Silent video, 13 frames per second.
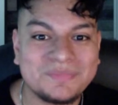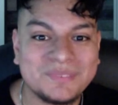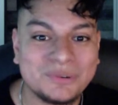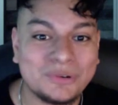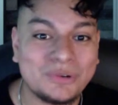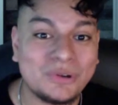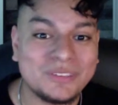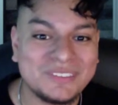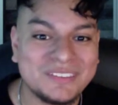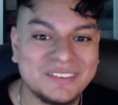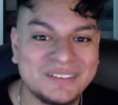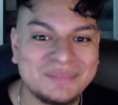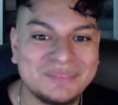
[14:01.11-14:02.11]
or all the
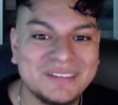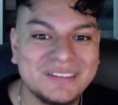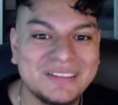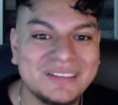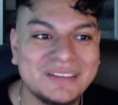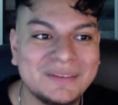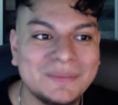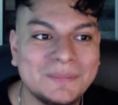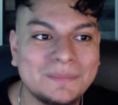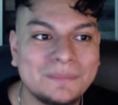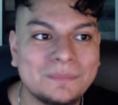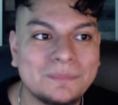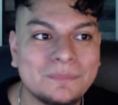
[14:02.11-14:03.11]
time
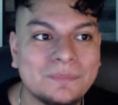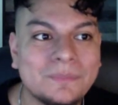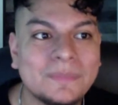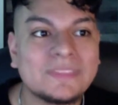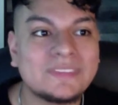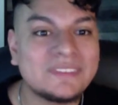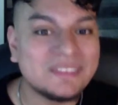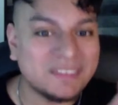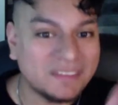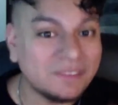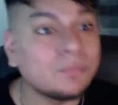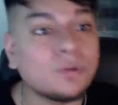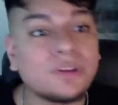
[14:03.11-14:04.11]
to
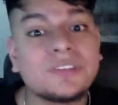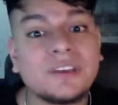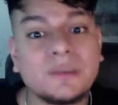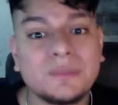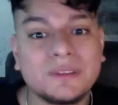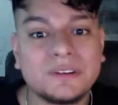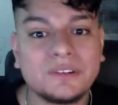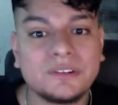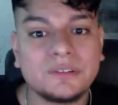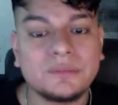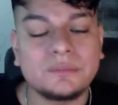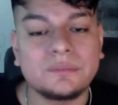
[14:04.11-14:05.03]
give more time later on.